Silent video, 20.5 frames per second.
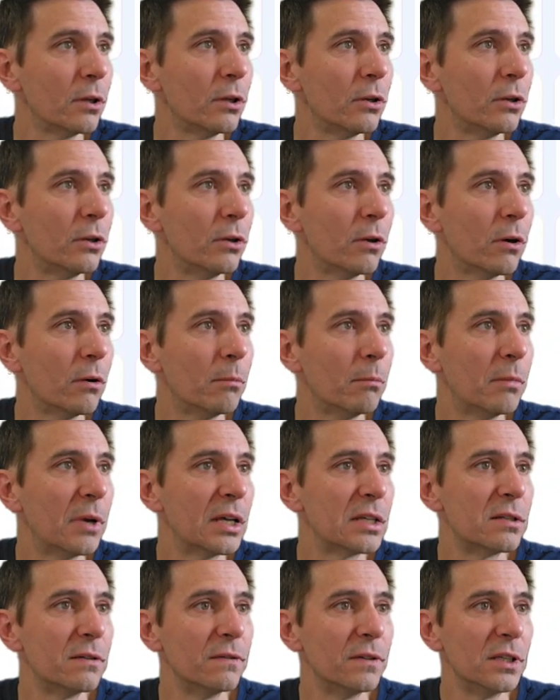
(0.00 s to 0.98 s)
not
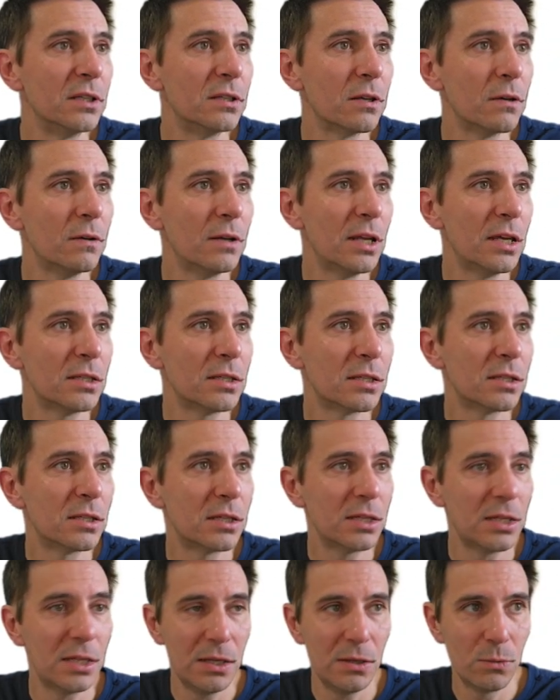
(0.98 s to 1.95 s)
massively. So let's
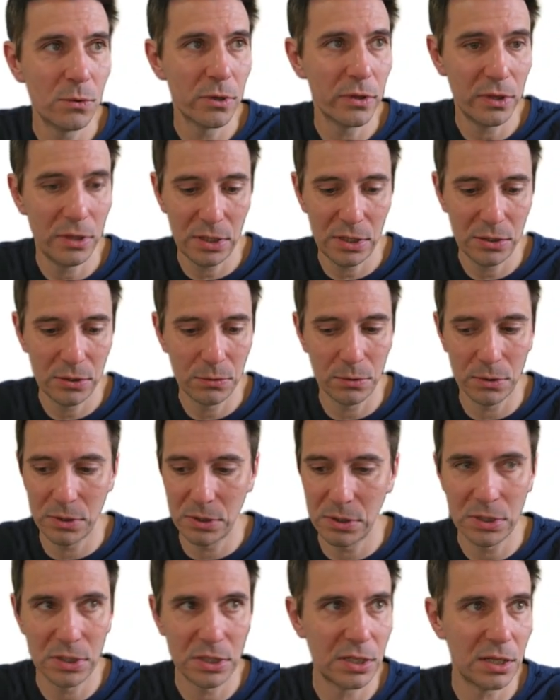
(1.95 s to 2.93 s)
see what this
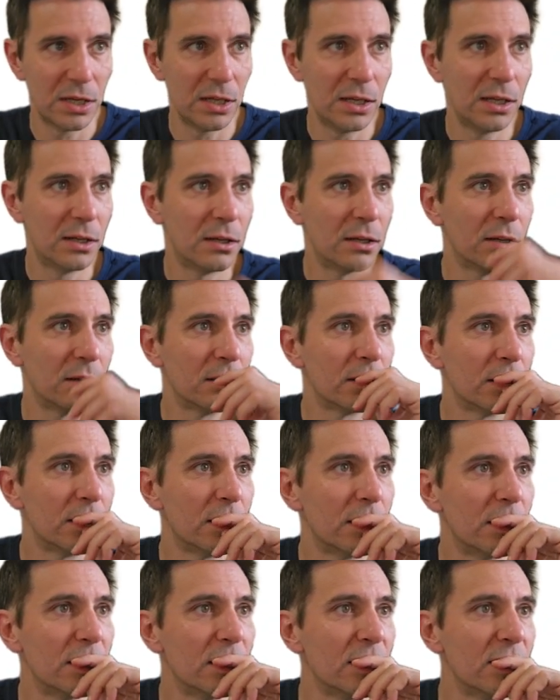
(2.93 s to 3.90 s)
one's saying.
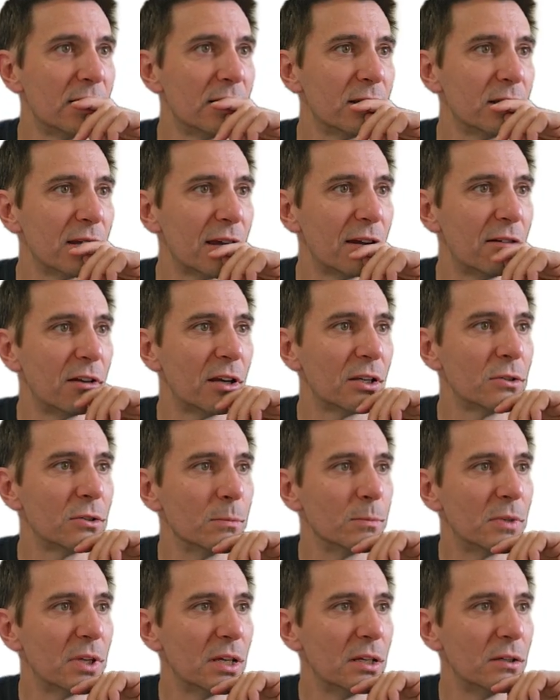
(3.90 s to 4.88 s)

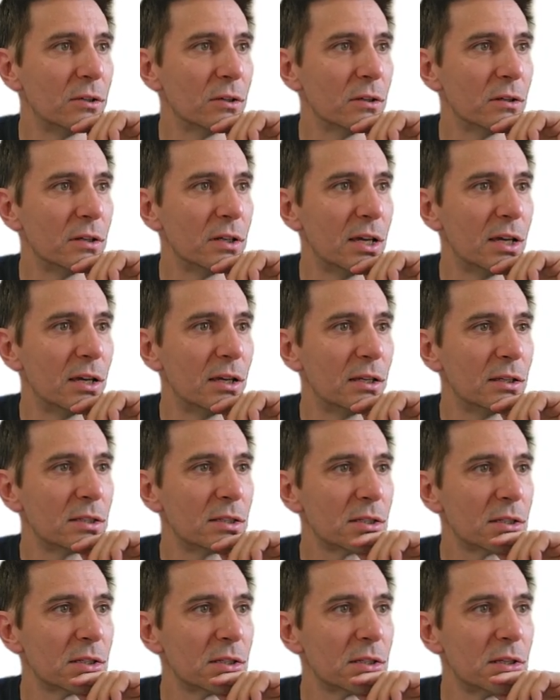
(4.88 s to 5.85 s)

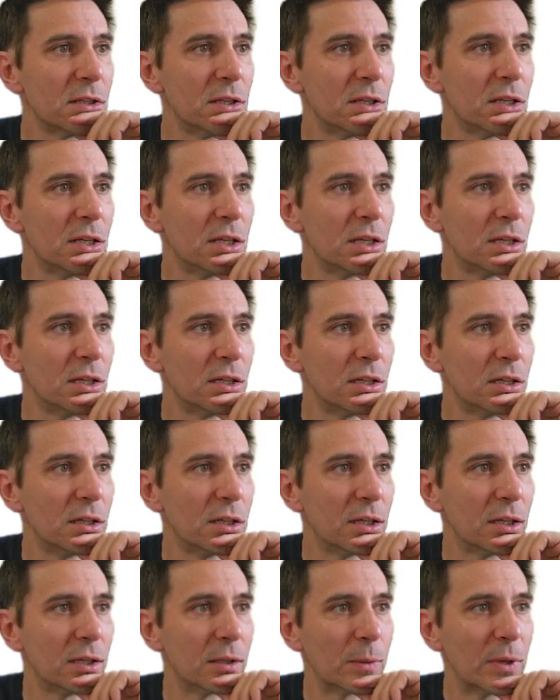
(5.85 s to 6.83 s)
Directupdate.net.
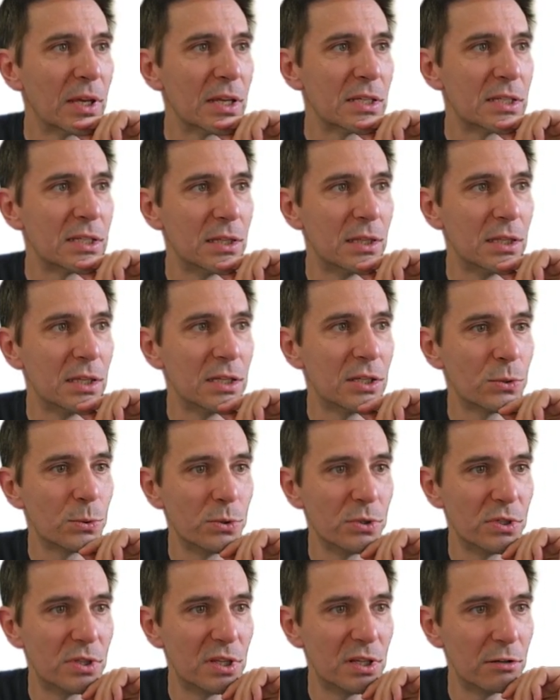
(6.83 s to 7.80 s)
I'm guessing this
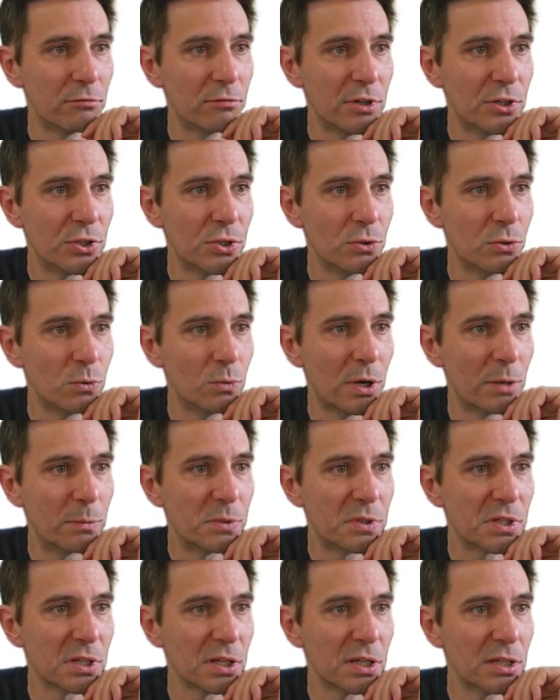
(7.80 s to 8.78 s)
was the original
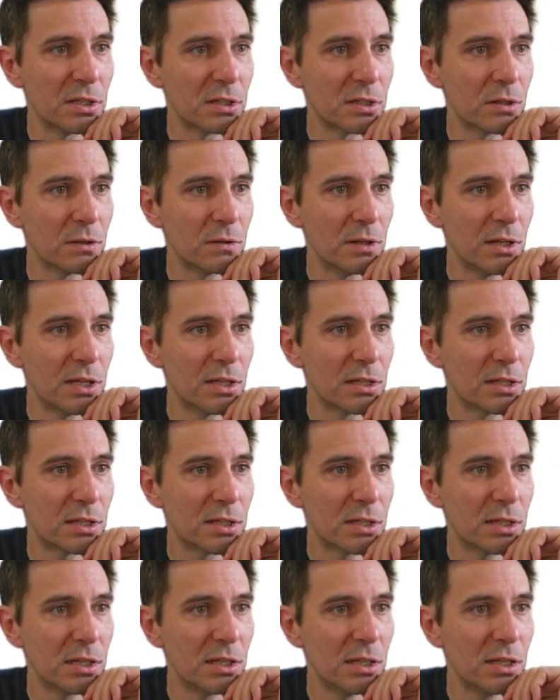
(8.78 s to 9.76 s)
website. So let's
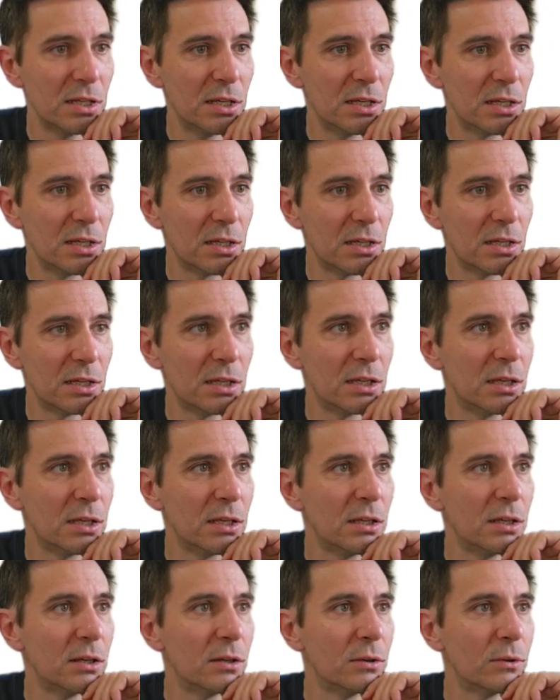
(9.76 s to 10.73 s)
see
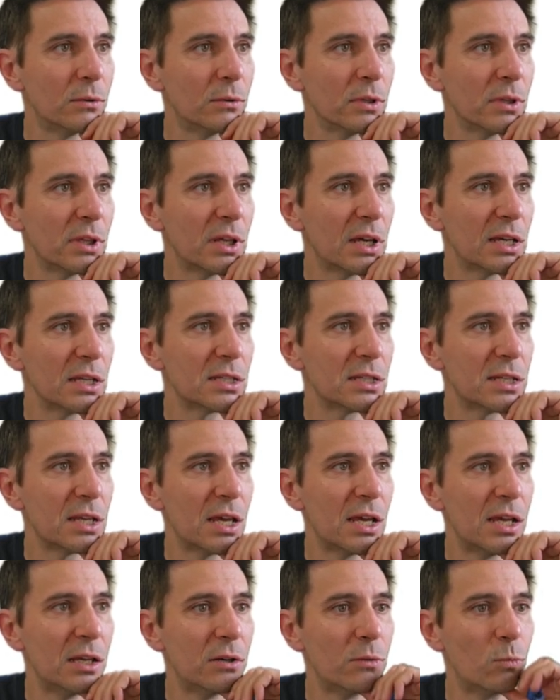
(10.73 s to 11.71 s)
what that's
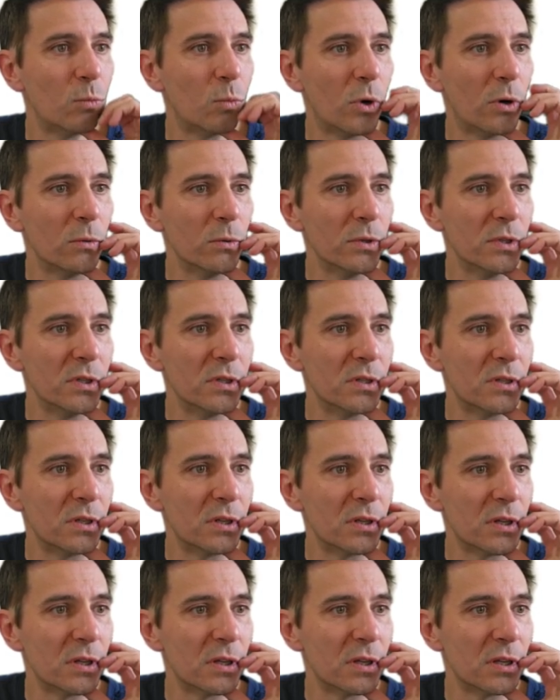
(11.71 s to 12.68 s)
saying and what
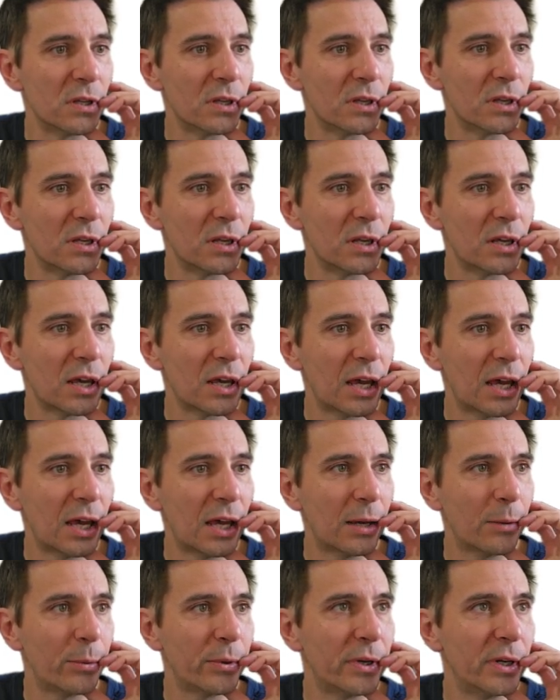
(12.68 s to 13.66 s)
was
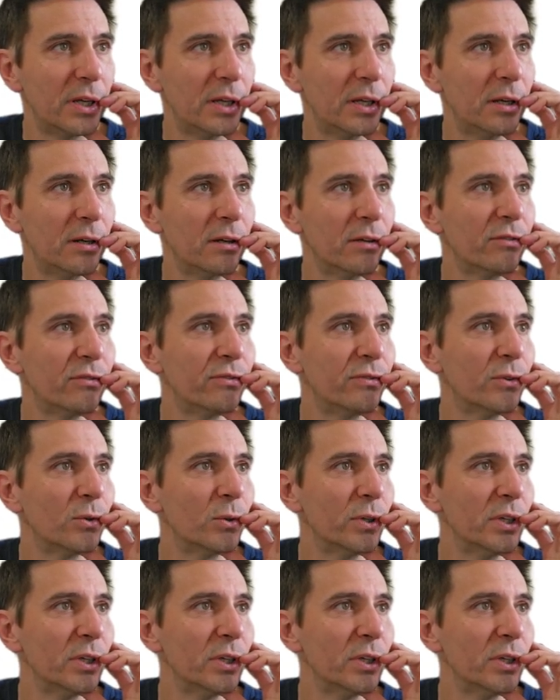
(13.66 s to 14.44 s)
happening 4